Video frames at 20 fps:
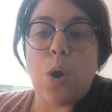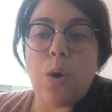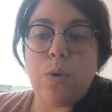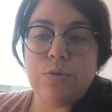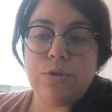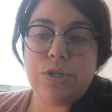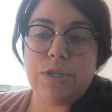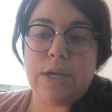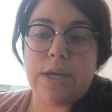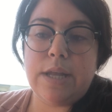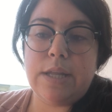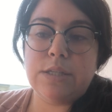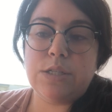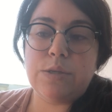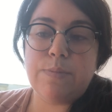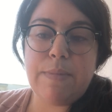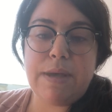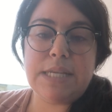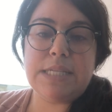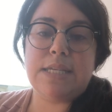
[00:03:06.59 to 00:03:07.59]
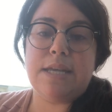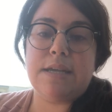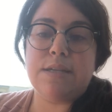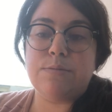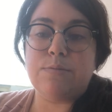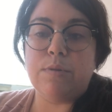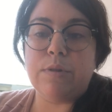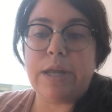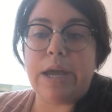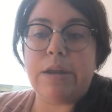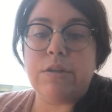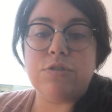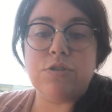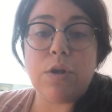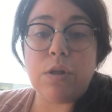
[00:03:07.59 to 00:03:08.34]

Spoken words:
oceans, mesas, volcanoes,